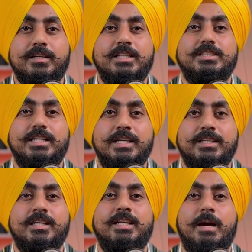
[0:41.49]
Rich
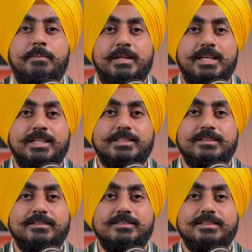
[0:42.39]
Internet
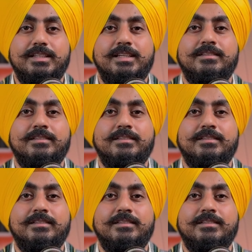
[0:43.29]
Applications,